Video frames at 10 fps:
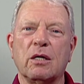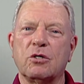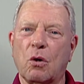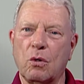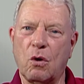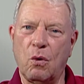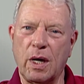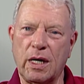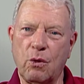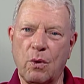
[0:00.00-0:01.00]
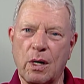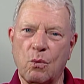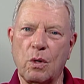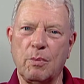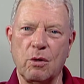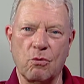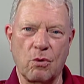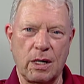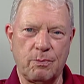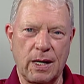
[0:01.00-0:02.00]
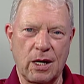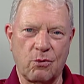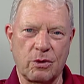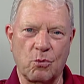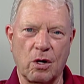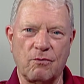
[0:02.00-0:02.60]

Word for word: Don't go anywhere. We'll be right back with more of